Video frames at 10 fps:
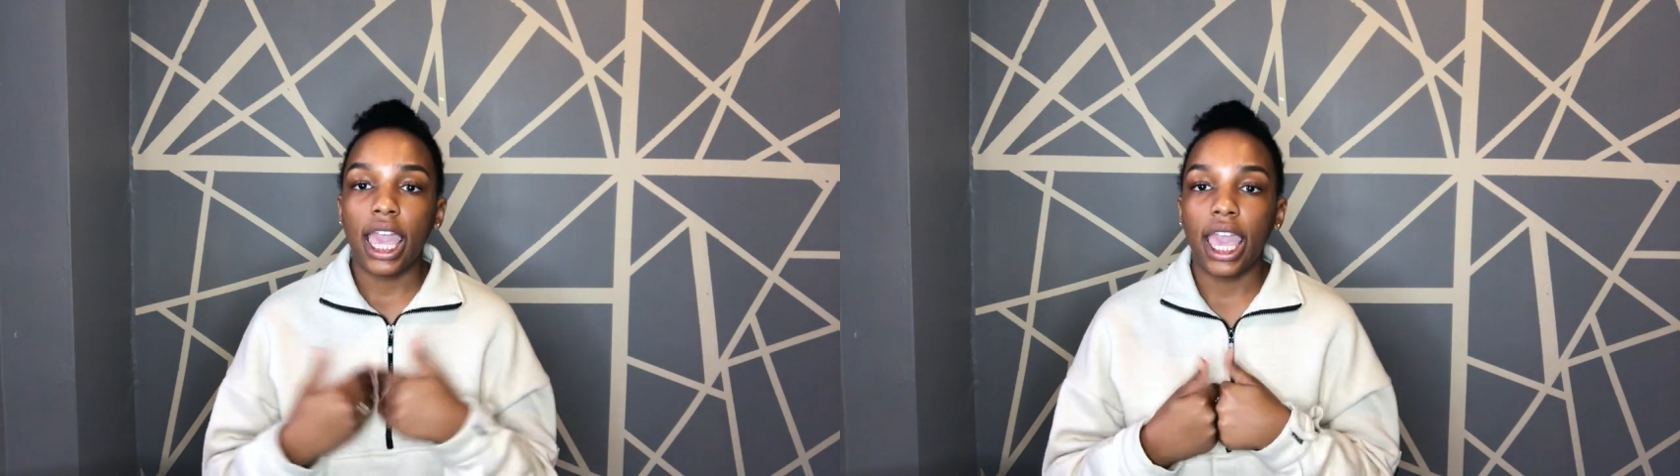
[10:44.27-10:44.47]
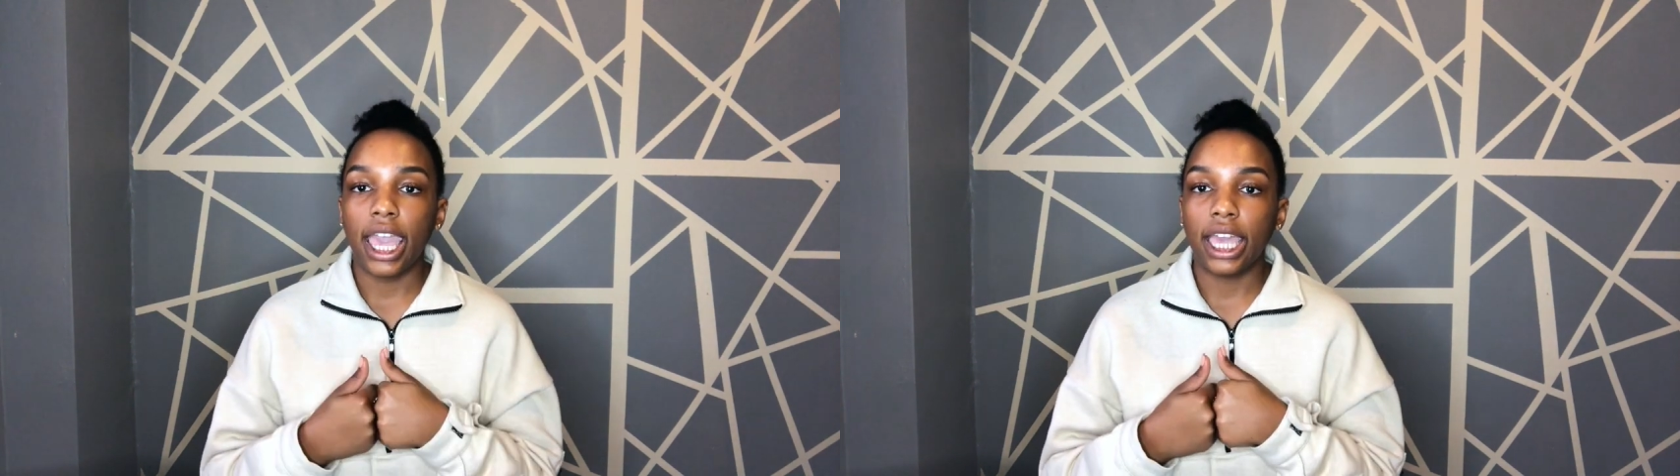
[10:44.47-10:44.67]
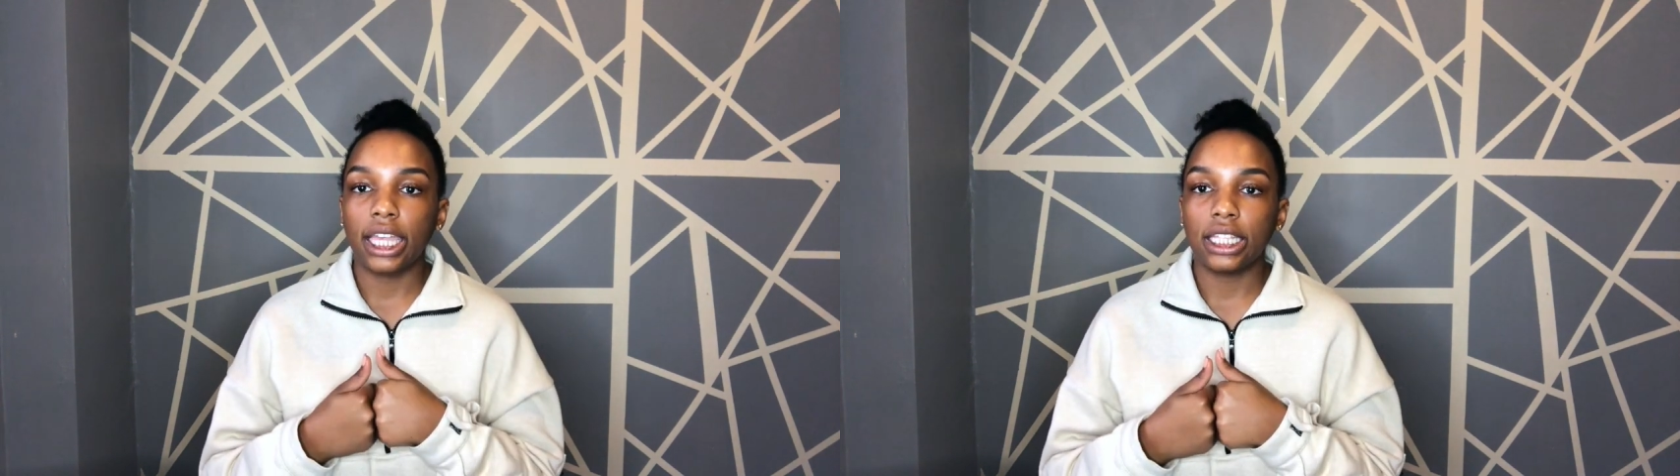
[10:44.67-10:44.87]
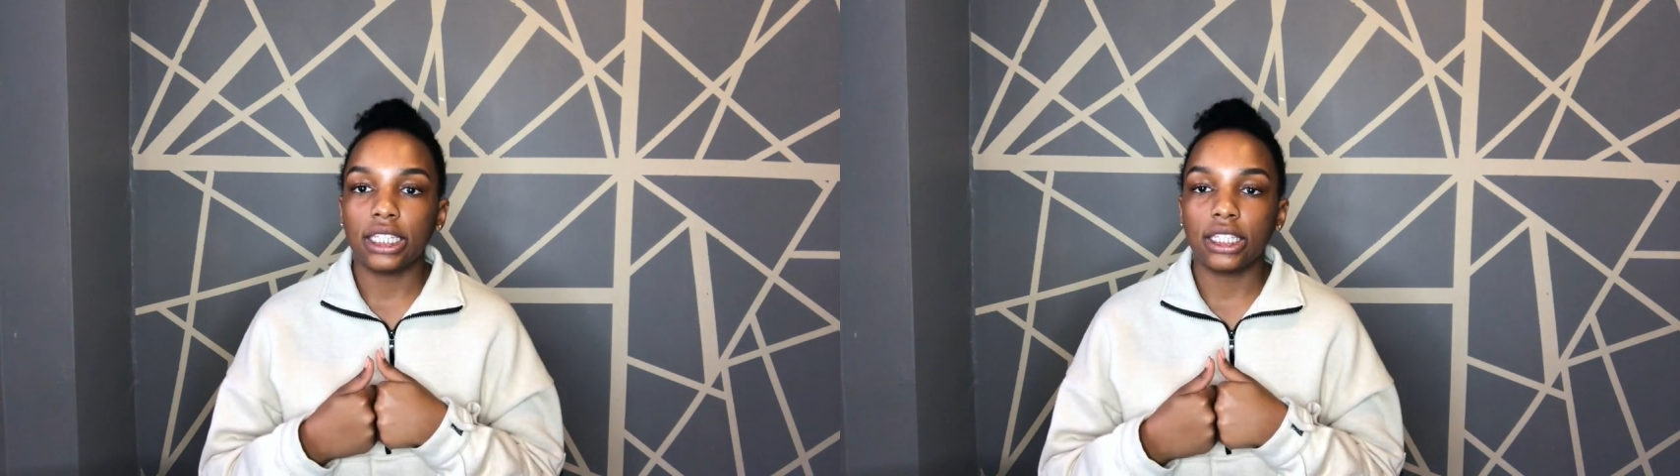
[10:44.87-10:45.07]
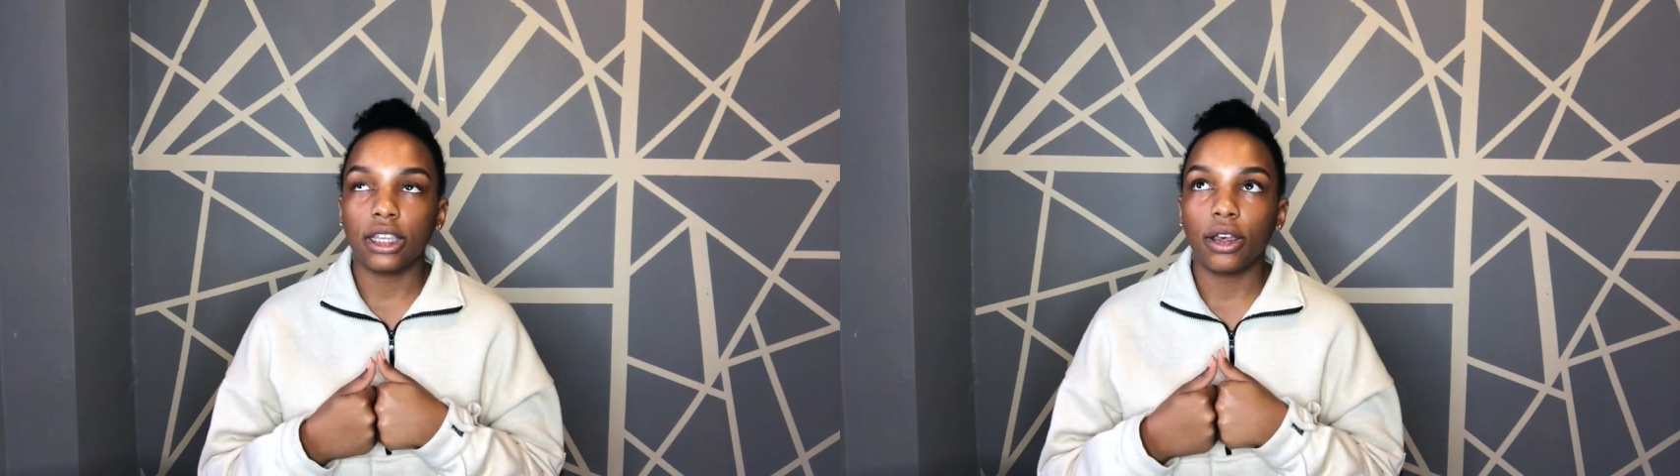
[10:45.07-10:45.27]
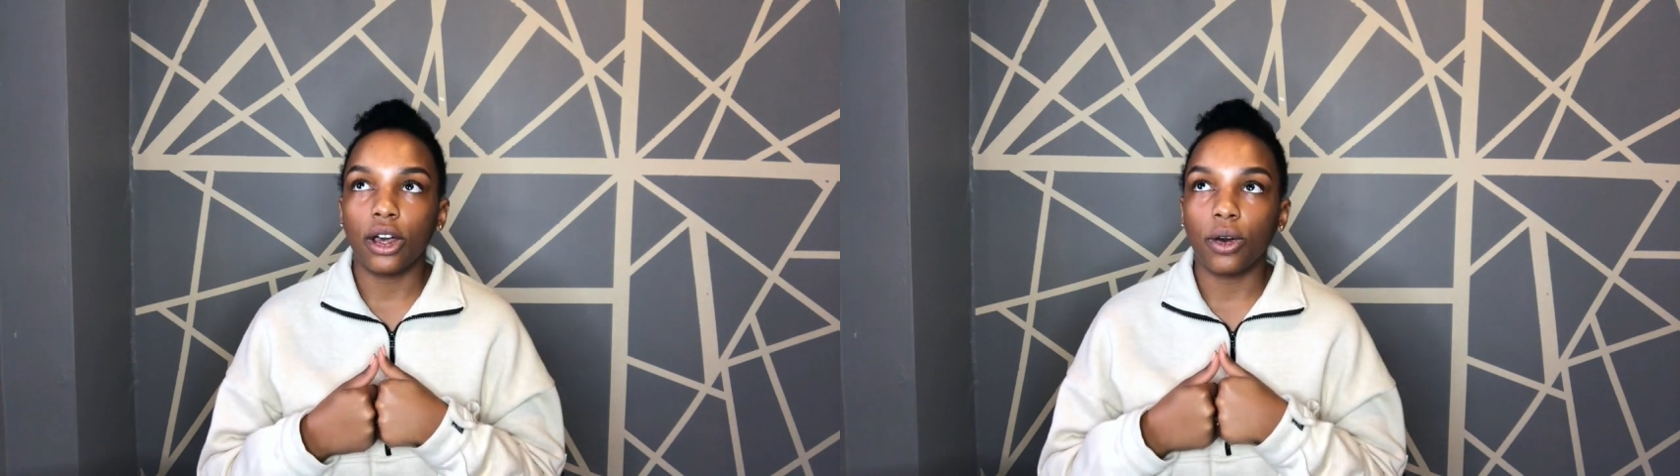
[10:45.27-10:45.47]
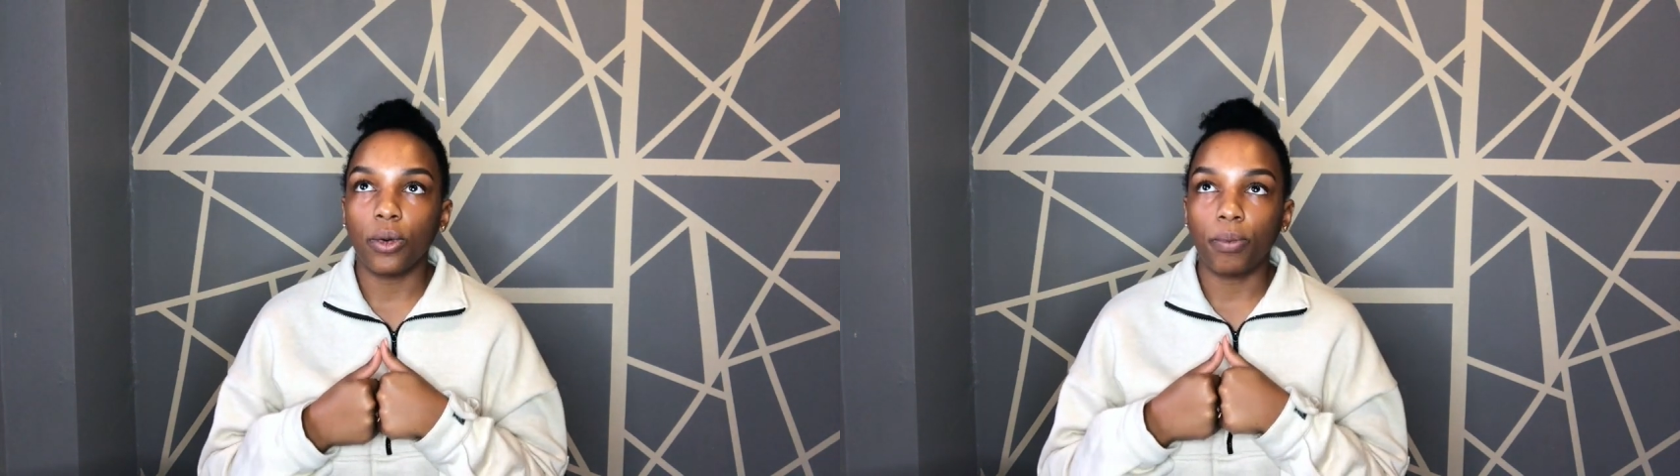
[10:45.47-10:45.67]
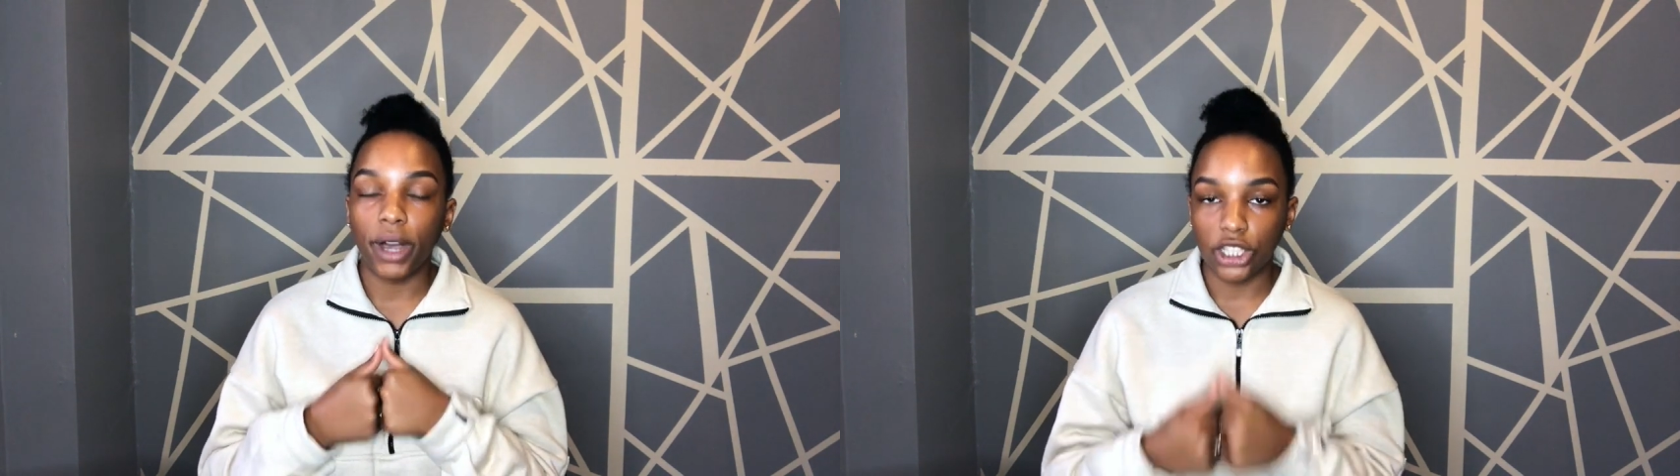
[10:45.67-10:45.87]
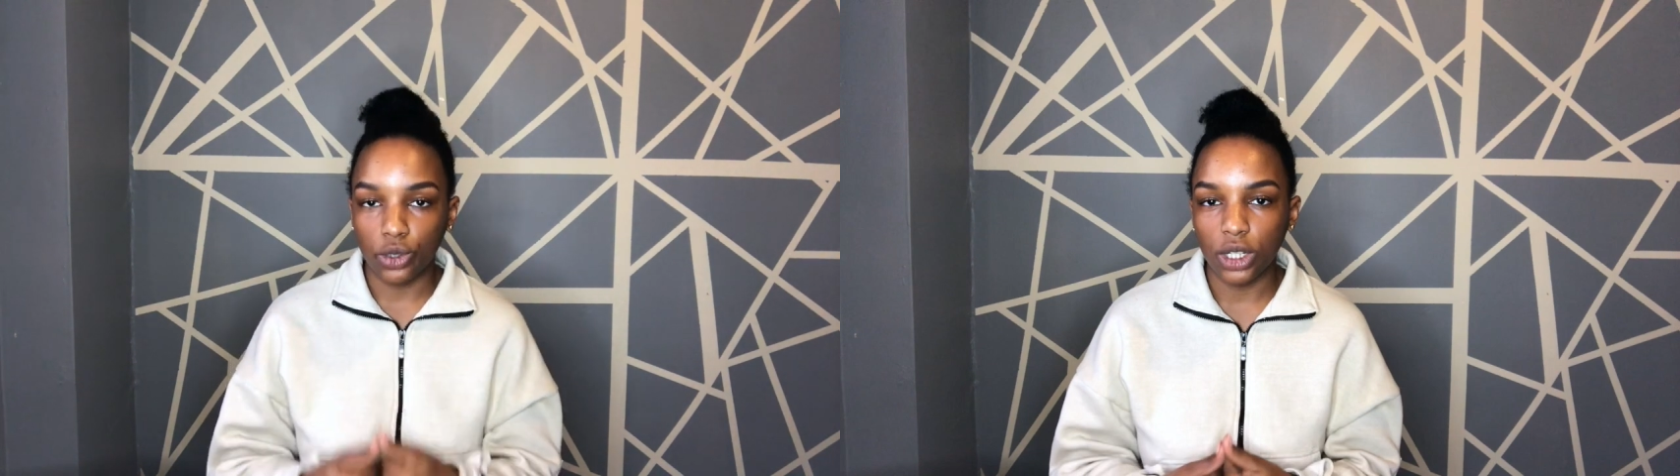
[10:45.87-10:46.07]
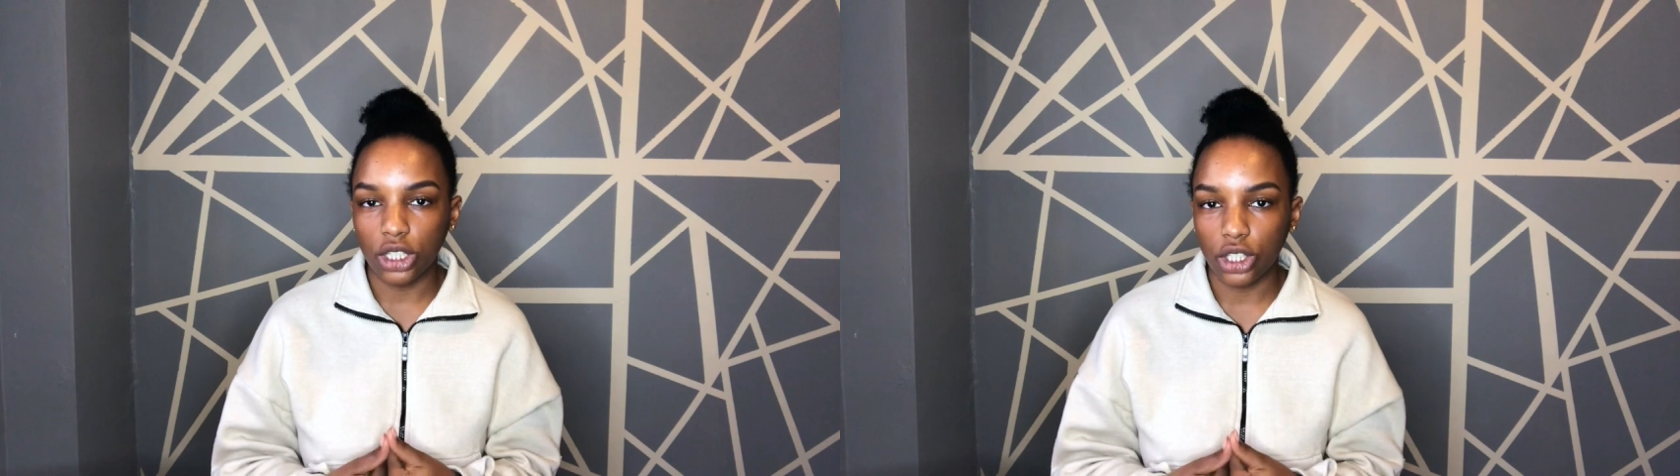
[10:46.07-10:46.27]
and by
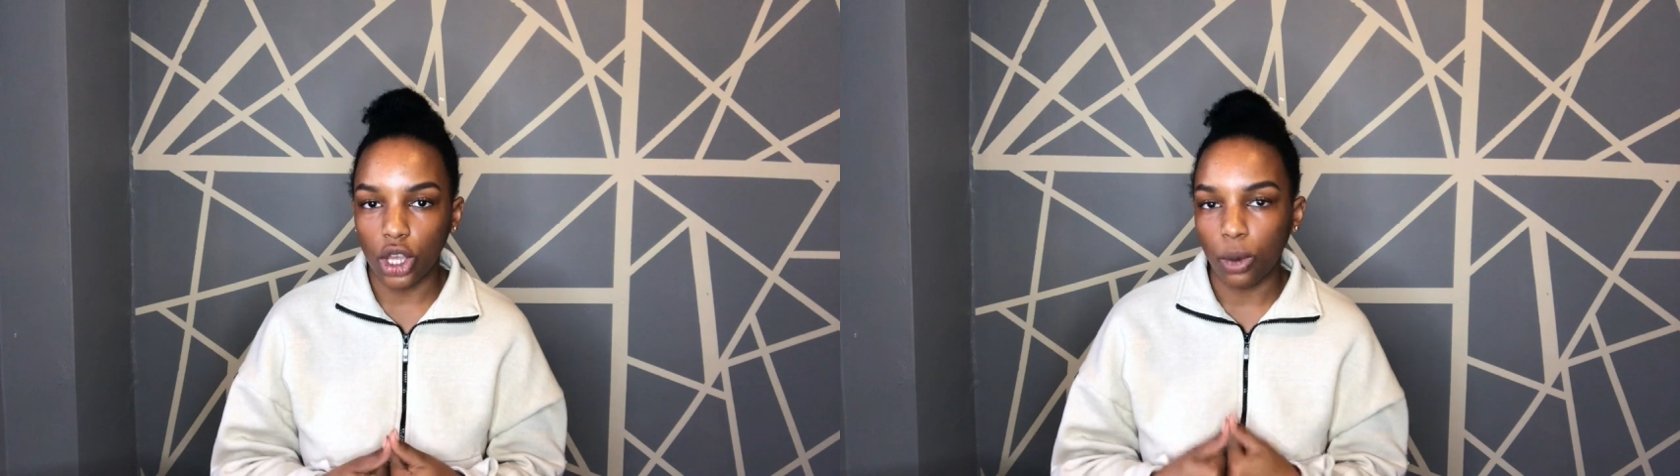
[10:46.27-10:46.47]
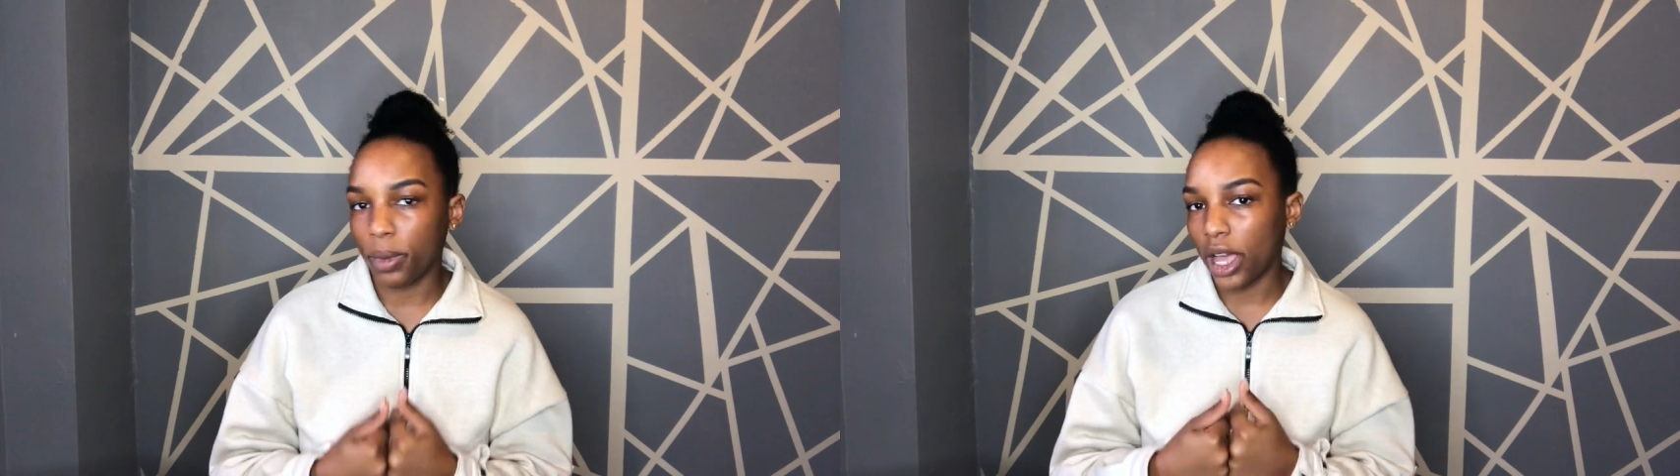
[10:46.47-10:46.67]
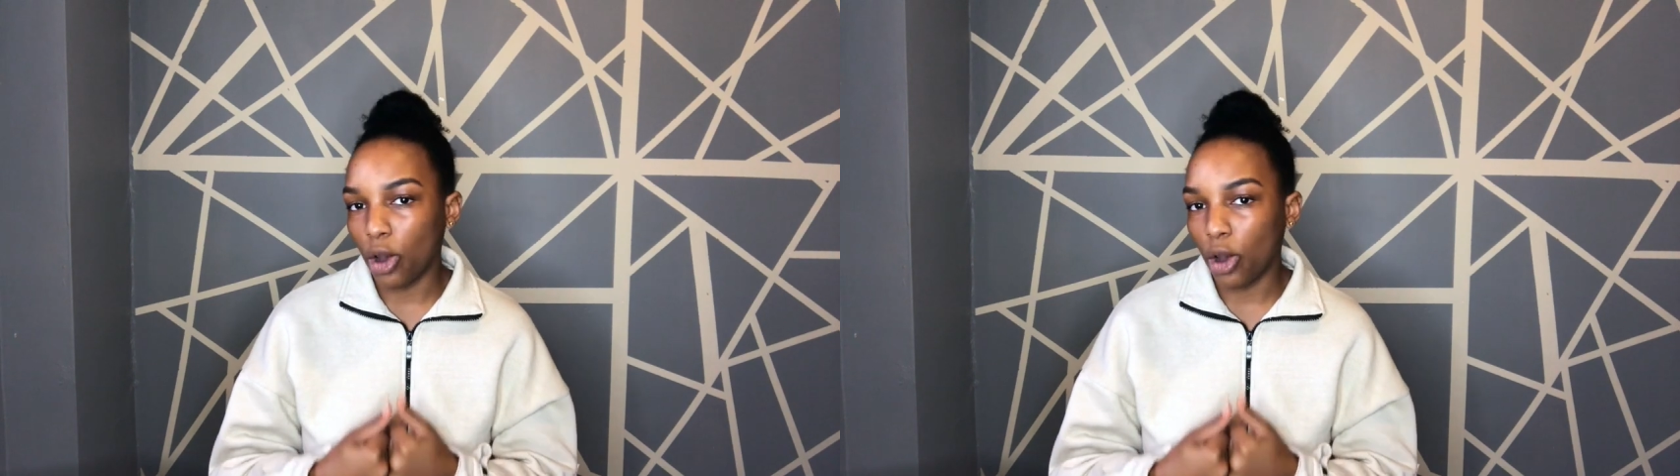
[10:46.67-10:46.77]
doing so and by